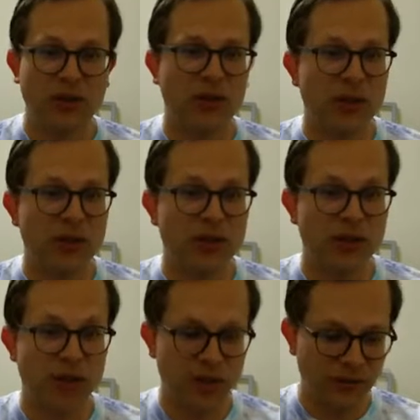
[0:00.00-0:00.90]
Coins are
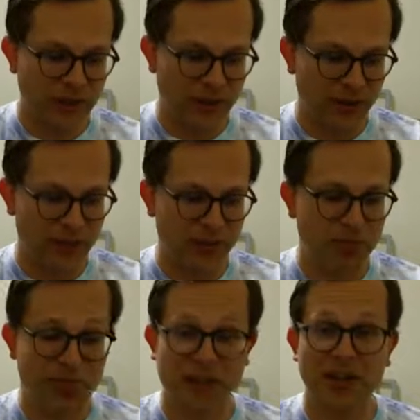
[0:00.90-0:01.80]
useful nowadays,
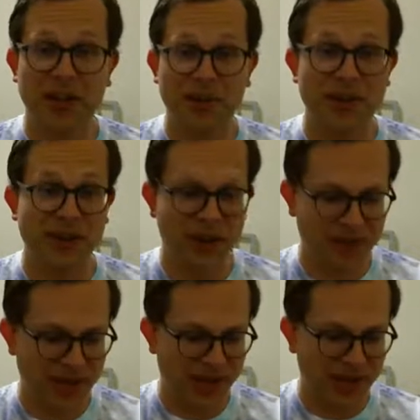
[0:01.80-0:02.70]
particularly with all
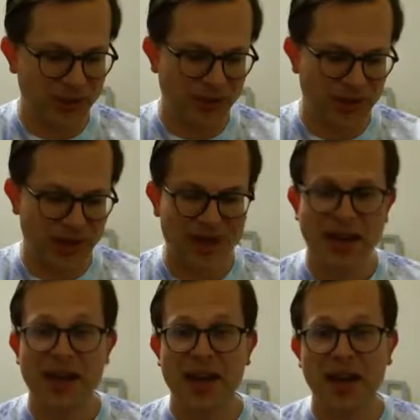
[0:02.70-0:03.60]
the extra
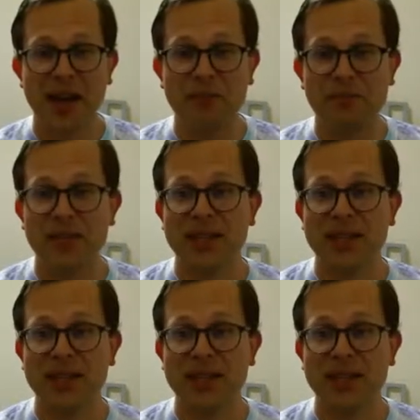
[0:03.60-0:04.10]
um,